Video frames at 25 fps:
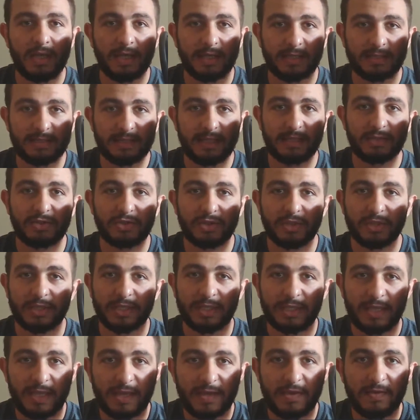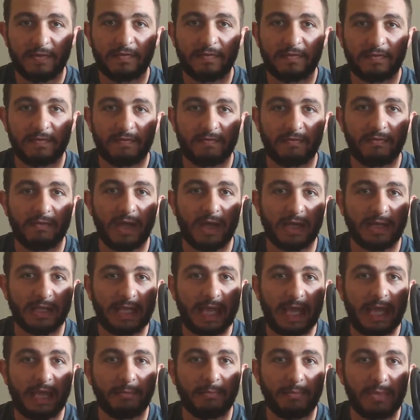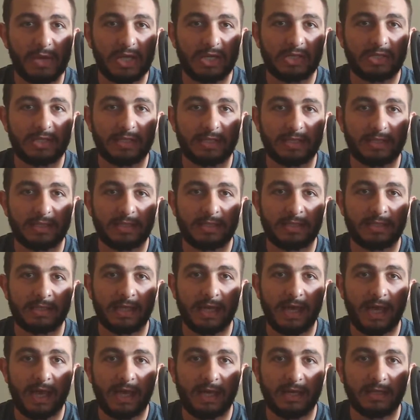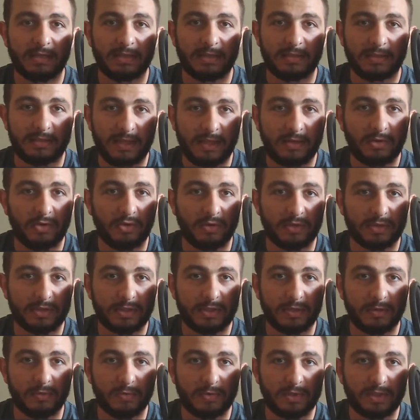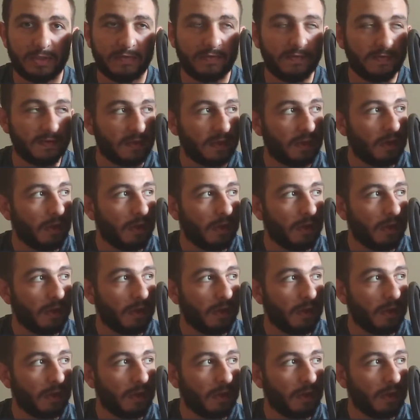Essentially, if a game isn't a Nintendo exclusive